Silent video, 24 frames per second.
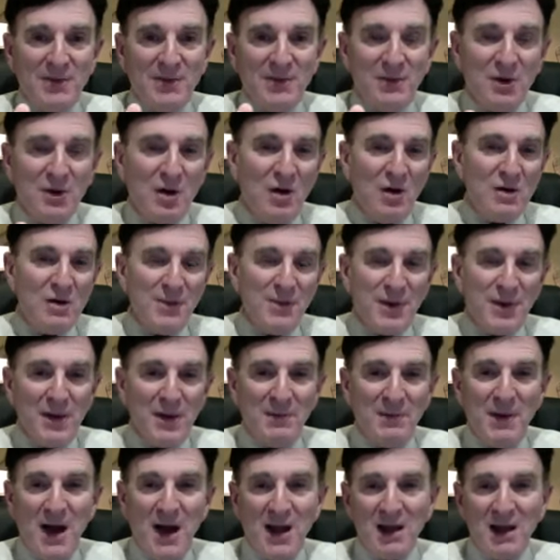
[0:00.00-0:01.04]
going to put a
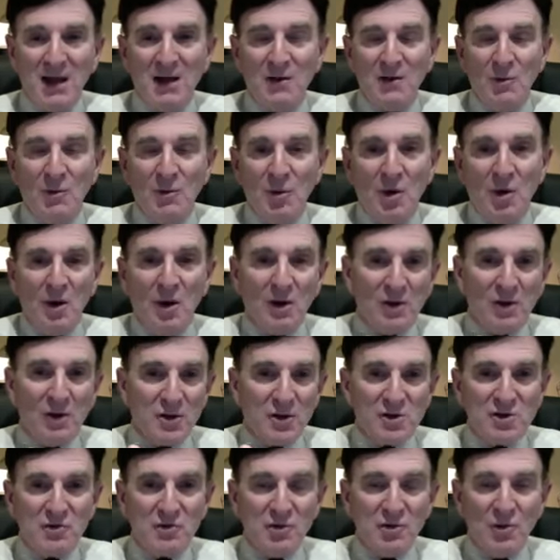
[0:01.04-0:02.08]
molly in a wall or a
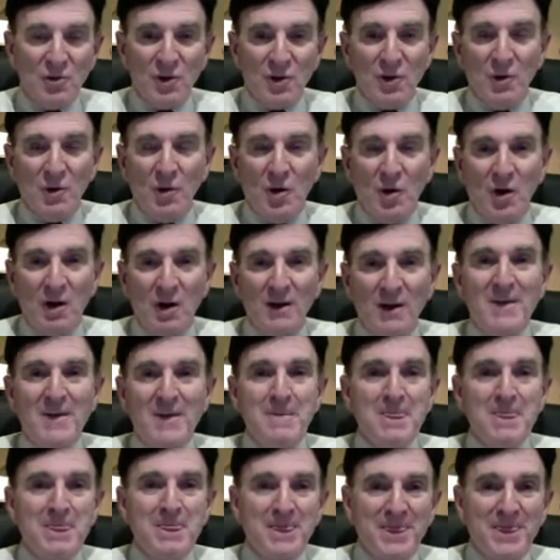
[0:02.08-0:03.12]
screw in a wall,
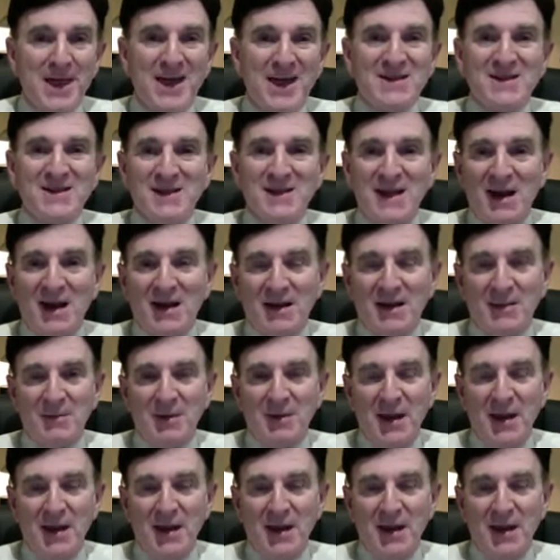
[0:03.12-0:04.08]
that's a dental implant.